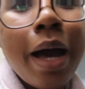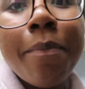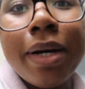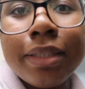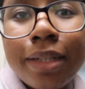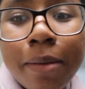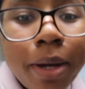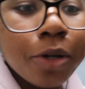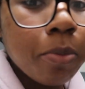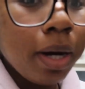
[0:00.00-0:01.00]
I busted out
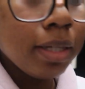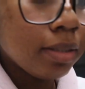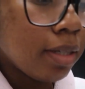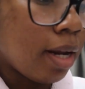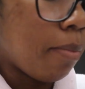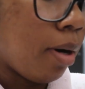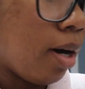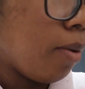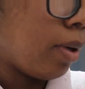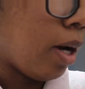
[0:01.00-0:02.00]
my new pots that I
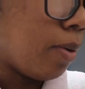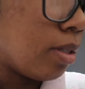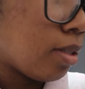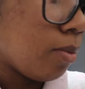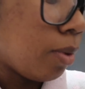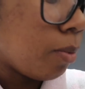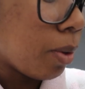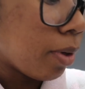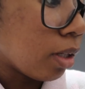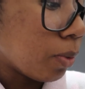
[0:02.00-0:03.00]
bought when I was when we
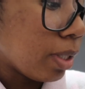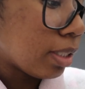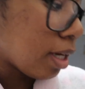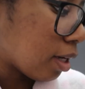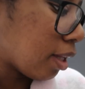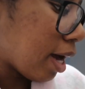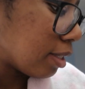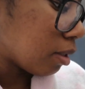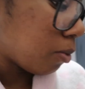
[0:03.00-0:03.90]
were in Louisiana last.